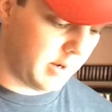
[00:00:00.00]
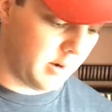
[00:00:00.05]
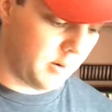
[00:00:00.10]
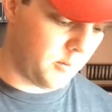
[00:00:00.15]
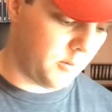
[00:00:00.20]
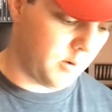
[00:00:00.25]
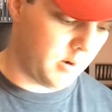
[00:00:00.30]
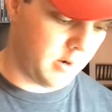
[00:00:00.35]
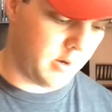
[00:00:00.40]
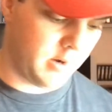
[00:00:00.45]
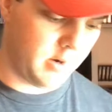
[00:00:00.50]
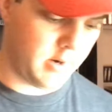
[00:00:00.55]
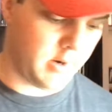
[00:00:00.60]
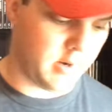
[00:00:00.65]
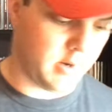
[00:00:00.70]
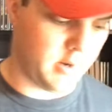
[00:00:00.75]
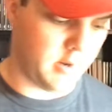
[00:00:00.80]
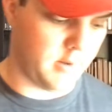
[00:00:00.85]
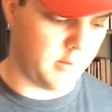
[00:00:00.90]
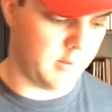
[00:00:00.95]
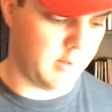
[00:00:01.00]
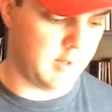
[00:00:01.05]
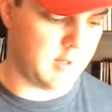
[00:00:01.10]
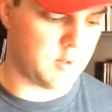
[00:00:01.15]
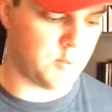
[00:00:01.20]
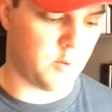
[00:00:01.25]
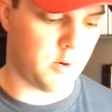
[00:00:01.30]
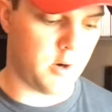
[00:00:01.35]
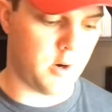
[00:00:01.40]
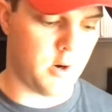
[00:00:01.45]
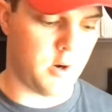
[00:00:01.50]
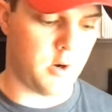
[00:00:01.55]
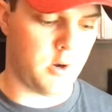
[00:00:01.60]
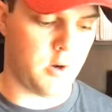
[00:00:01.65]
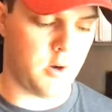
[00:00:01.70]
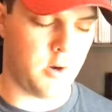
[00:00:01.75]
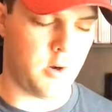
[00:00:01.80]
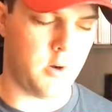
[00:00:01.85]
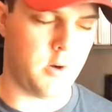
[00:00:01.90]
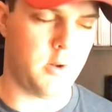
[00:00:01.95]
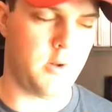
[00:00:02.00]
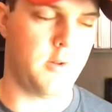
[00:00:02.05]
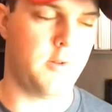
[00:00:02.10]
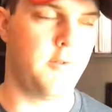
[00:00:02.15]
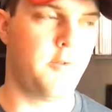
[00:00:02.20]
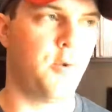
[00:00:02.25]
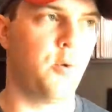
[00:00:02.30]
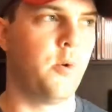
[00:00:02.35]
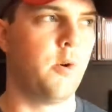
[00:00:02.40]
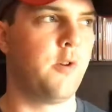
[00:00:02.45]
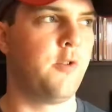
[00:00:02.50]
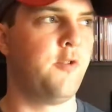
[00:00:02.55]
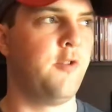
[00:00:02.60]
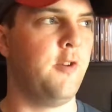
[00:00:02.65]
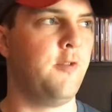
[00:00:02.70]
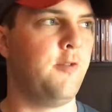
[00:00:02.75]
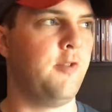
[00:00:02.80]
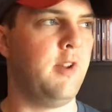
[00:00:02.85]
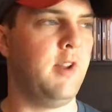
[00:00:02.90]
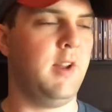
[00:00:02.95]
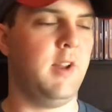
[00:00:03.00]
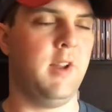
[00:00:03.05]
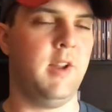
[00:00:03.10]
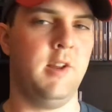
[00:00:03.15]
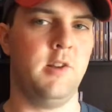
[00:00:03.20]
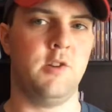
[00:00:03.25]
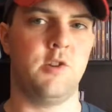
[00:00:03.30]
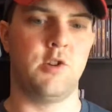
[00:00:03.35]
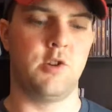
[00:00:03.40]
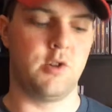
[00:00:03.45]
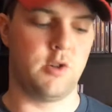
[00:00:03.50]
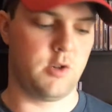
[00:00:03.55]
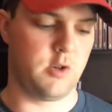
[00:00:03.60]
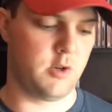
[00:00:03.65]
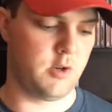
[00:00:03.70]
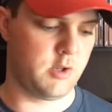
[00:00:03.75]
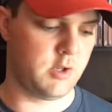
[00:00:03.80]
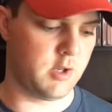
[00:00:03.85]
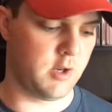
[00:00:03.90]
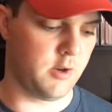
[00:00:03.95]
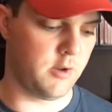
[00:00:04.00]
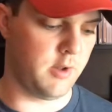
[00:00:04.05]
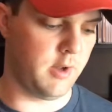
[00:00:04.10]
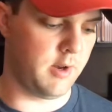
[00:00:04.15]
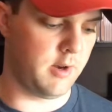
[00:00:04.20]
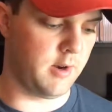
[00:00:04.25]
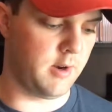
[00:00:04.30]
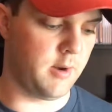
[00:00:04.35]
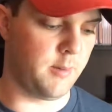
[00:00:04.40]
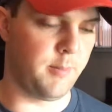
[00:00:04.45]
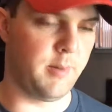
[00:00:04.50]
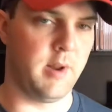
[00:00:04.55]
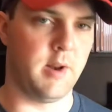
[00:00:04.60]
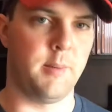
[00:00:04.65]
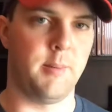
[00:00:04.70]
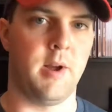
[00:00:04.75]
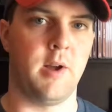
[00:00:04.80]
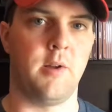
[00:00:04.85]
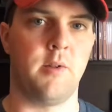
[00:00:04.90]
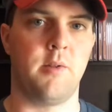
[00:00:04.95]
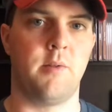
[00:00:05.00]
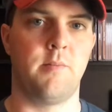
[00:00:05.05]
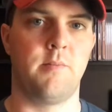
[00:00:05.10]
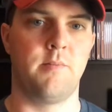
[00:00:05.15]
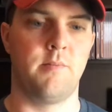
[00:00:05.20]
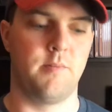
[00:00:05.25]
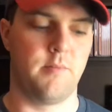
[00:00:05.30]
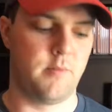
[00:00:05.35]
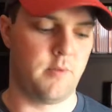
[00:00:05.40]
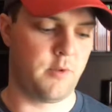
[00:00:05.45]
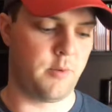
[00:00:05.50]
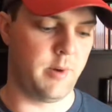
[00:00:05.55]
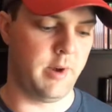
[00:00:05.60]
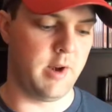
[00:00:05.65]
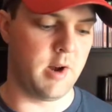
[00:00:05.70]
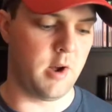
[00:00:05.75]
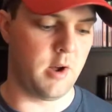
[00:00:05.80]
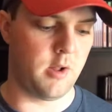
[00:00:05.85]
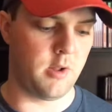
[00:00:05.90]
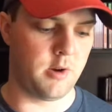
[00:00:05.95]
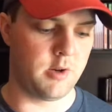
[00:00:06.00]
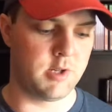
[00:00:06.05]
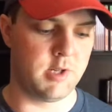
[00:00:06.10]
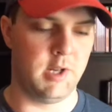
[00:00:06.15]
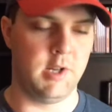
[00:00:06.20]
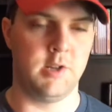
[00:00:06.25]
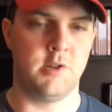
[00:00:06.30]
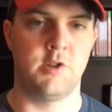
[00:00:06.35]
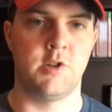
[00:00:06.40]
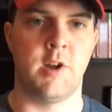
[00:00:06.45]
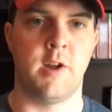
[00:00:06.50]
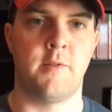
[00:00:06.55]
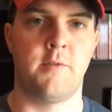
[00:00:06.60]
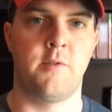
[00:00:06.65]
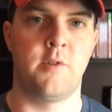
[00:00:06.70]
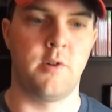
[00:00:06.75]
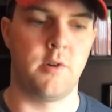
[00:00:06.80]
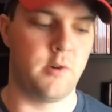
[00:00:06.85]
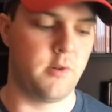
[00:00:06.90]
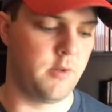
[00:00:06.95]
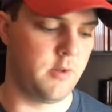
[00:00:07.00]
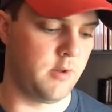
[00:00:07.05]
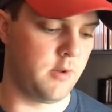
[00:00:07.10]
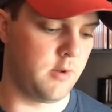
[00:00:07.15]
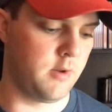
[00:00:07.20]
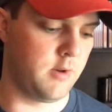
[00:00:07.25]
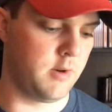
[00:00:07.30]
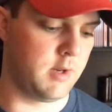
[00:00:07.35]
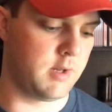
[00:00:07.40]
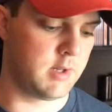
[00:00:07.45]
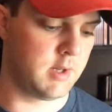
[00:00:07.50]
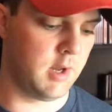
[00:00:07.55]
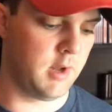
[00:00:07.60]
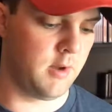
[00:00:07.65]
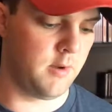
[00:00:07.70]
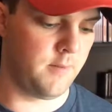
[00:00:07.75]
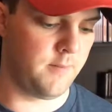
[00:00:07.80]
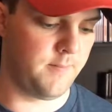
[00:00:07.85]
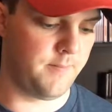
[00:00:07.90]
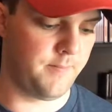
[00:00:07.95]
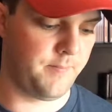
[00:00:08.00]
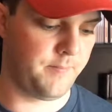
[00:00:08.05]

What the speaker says: get one, these were all $4.50 each, so they ended up being about $3 each after the discount.